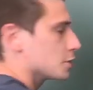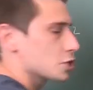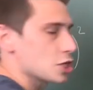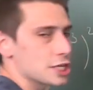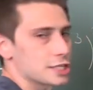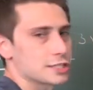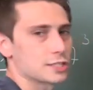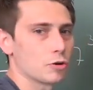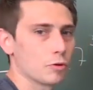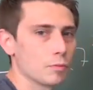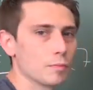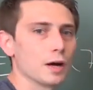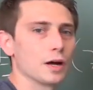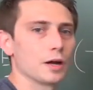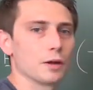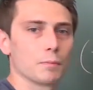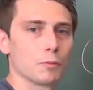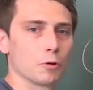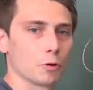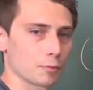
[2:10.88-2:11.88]
just so
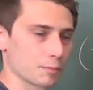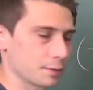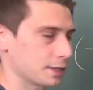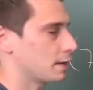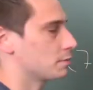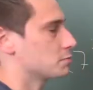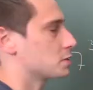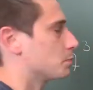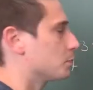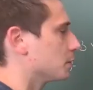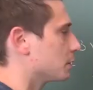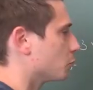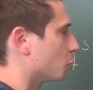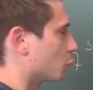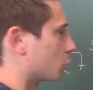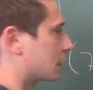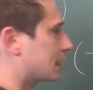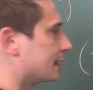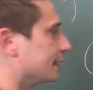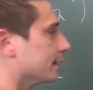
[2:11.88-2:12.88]
my point becomes a bit
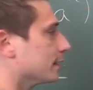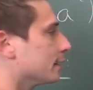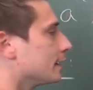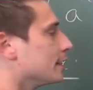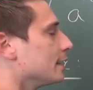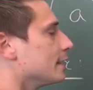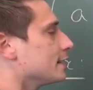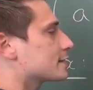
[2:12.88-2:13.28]
more clear.